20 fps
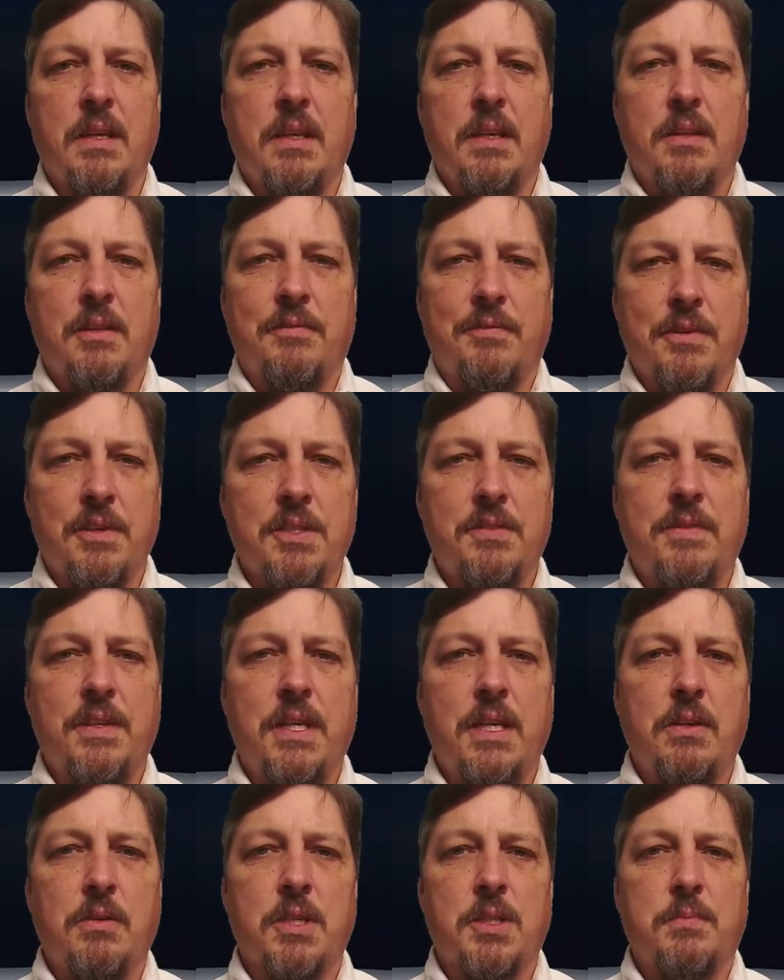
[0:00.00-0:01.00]
The first
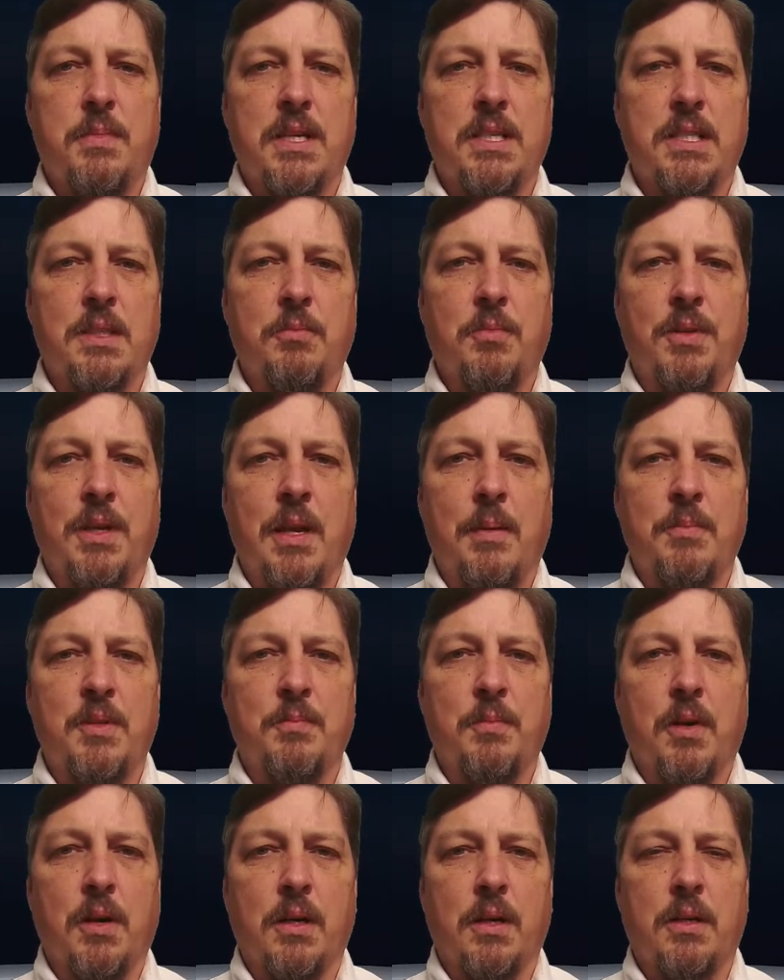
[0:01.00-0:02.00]
video is by someone
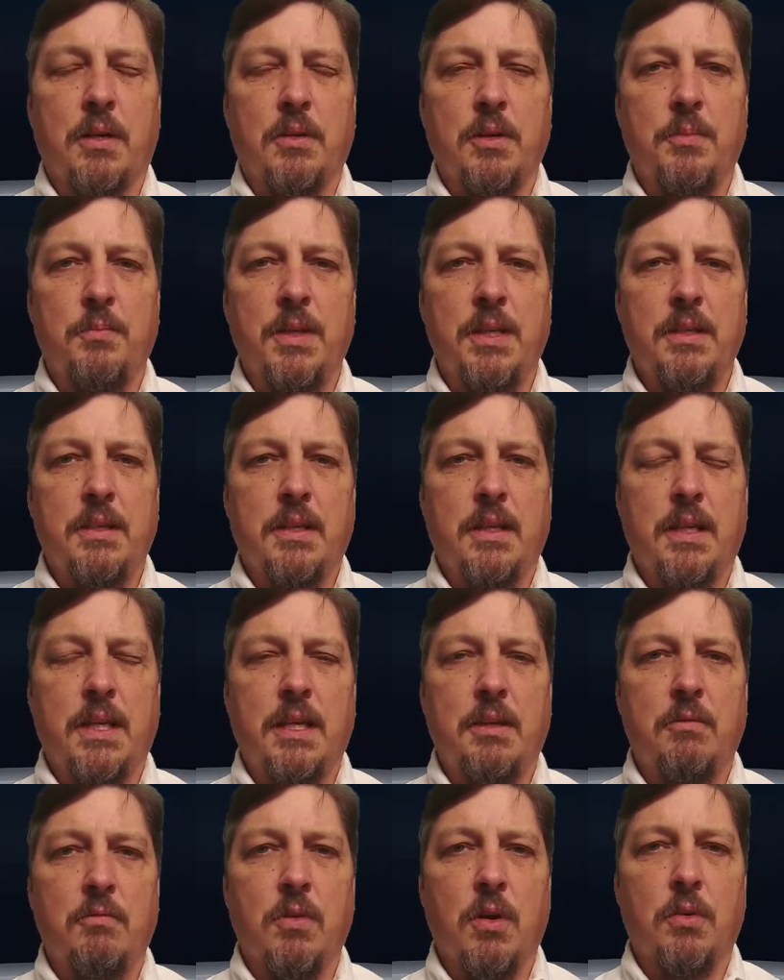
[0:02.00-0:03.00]
named Mark Goodman, and
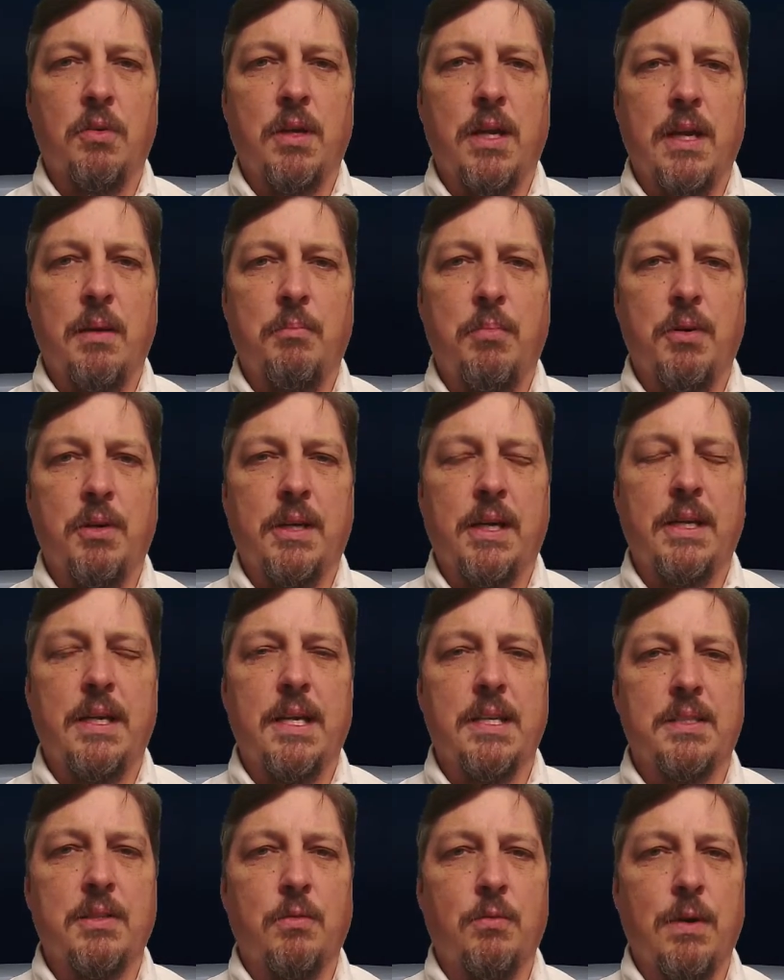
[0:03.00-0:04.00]
he wrote a book and
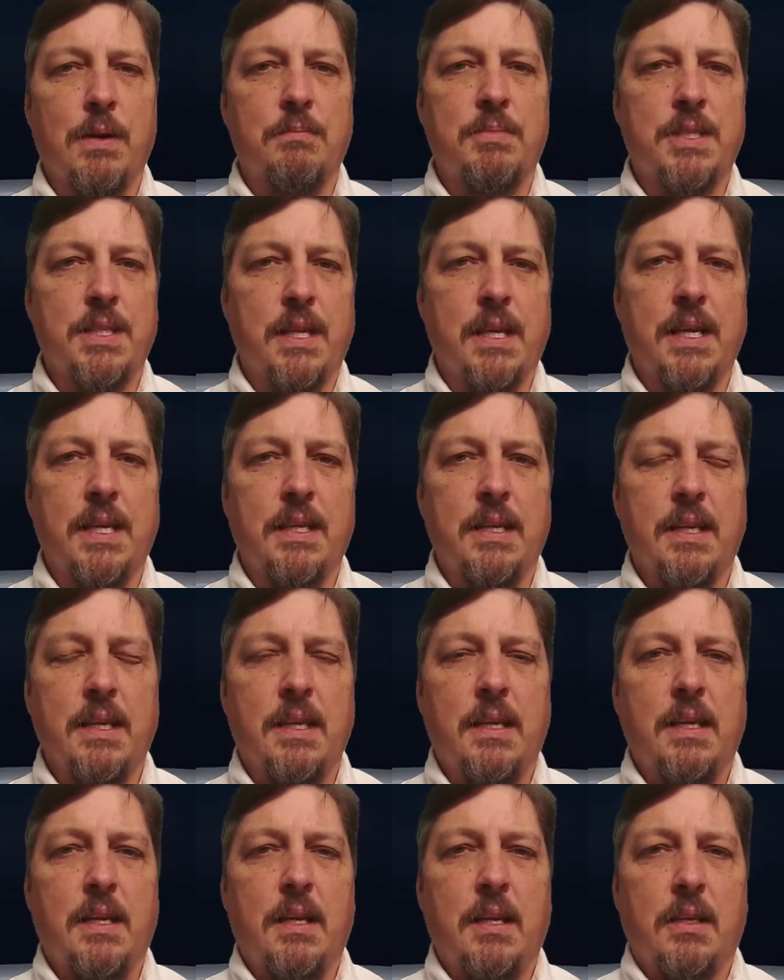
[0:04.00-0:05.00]
has a website
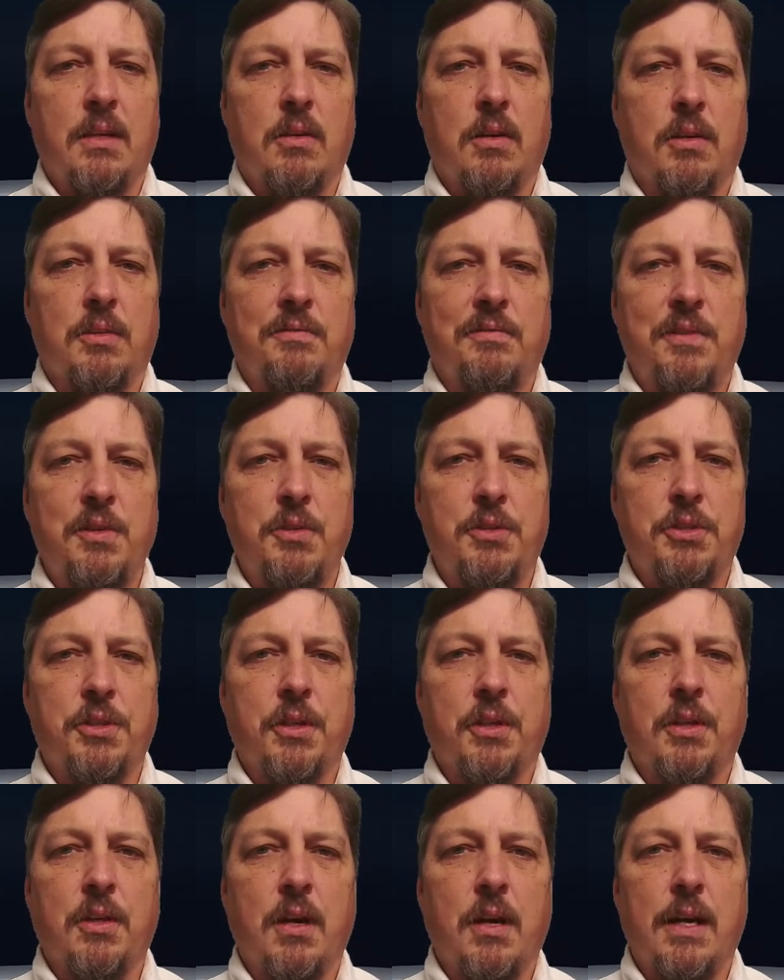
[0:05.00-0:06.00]
called
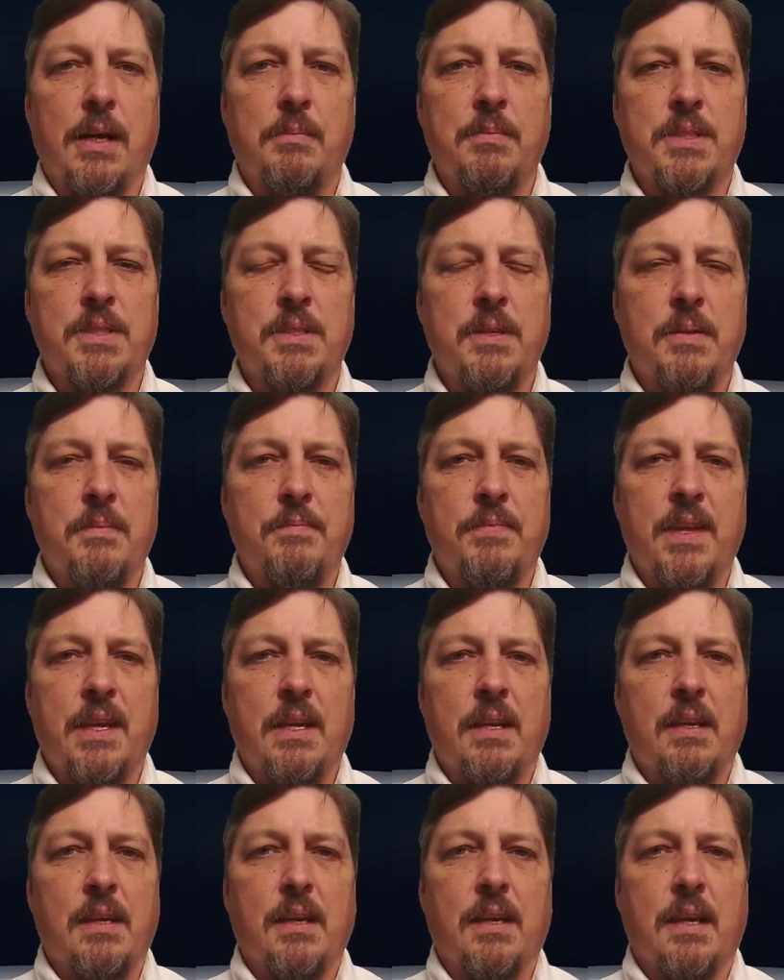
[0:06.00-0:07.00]
Future Crimes.
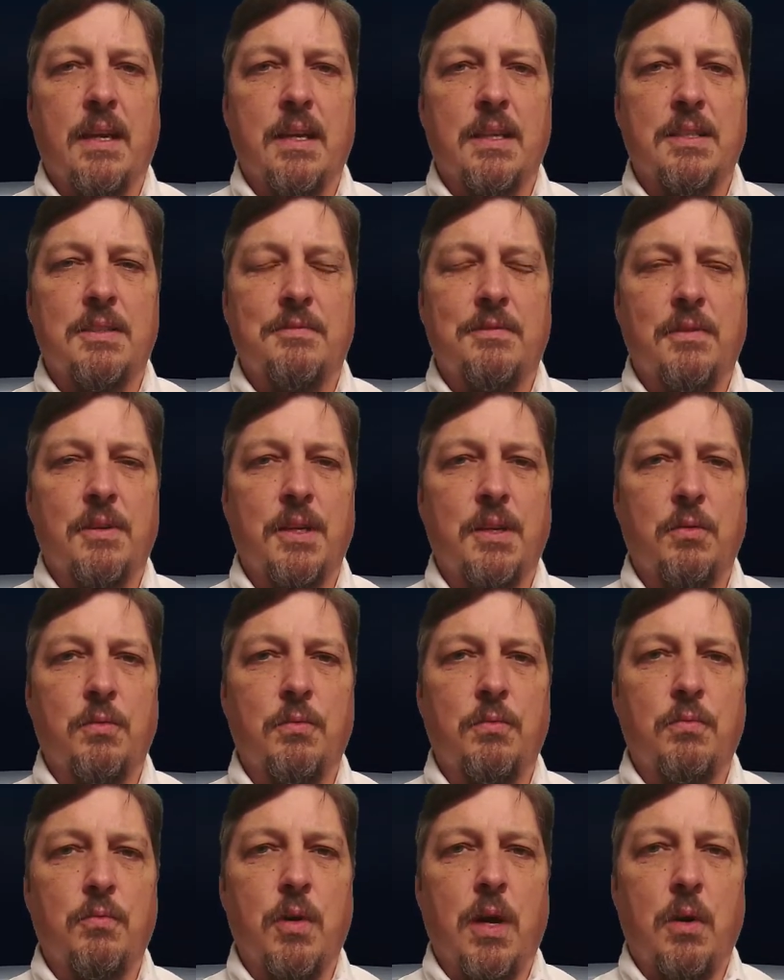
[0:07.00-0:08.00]
It's very
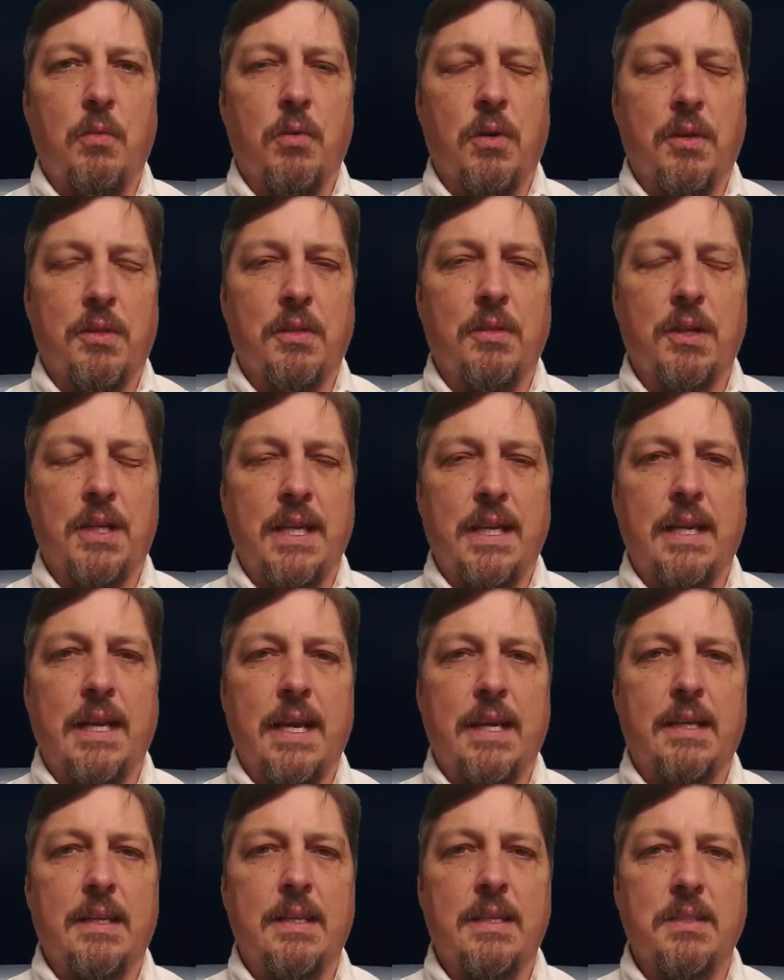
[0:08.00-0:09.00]
well worth looking
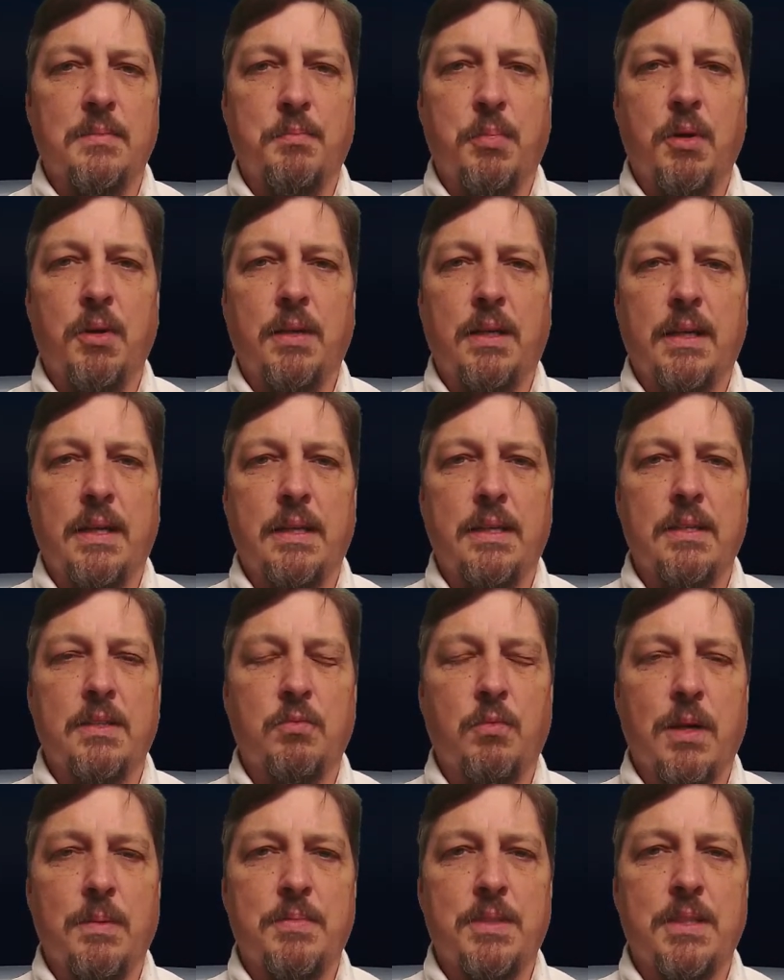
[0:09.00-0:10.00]
at his book and
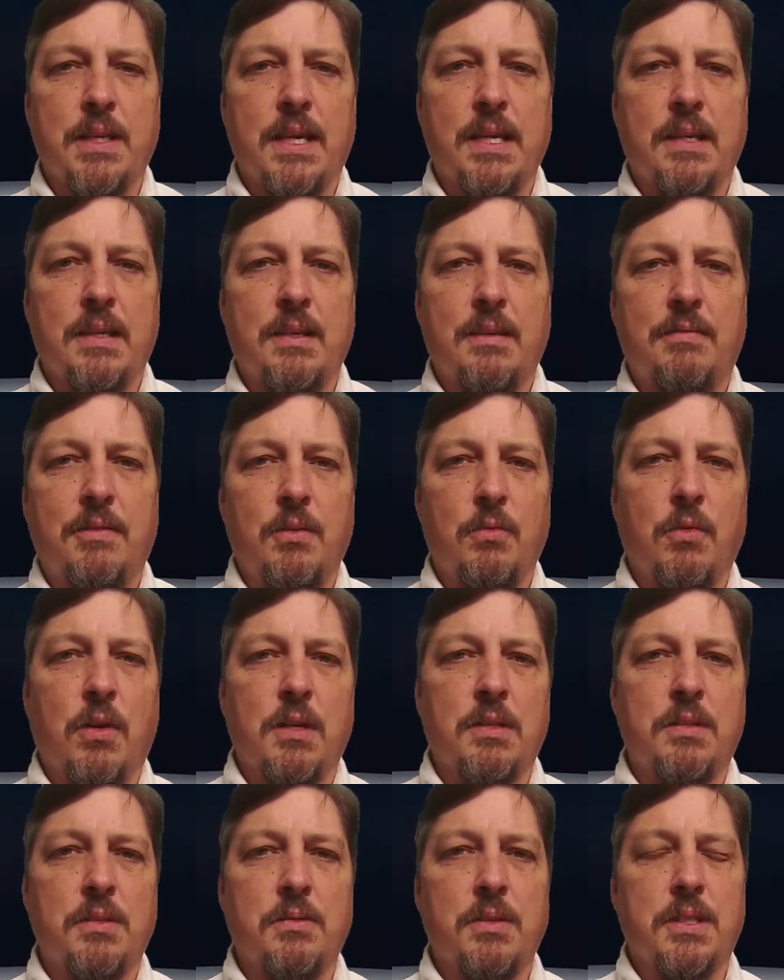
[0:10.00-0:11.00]
his website if you
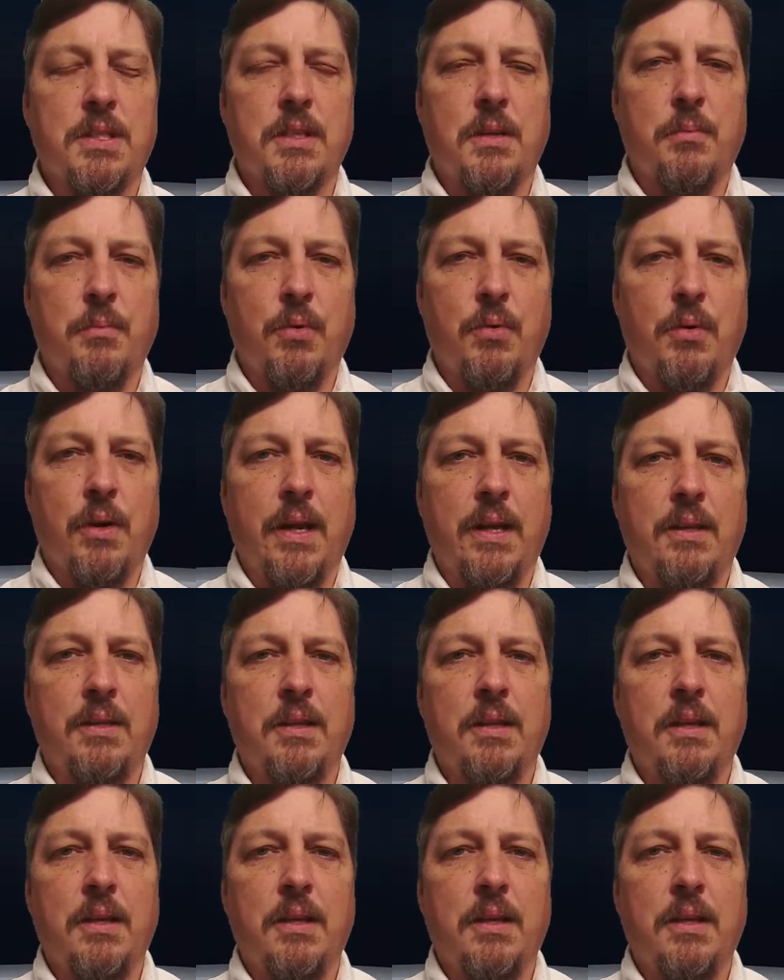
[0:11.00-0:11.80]
want to at some point.